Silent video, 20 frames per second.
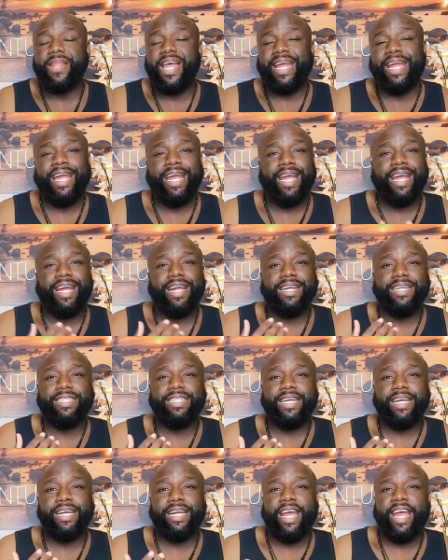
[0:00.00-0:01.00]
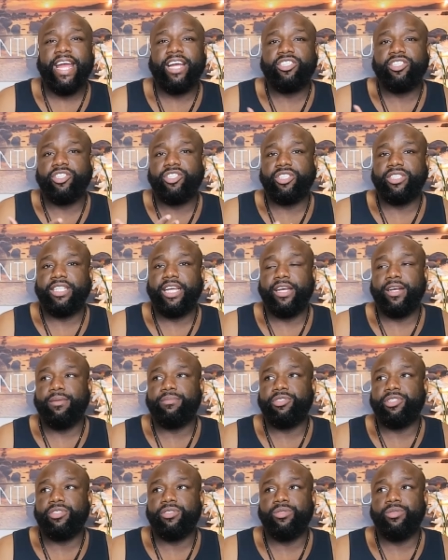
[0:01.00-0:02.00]
and it actually just
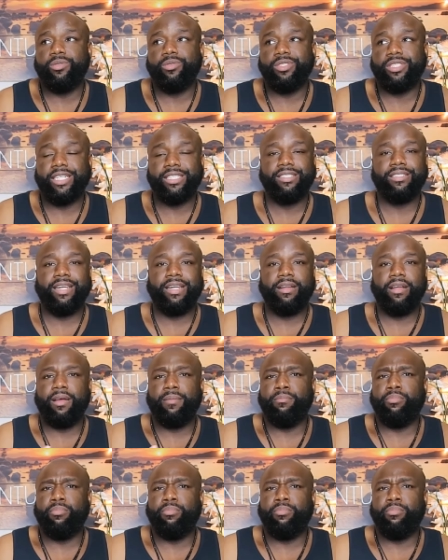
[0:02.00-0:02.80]
helps to just uh,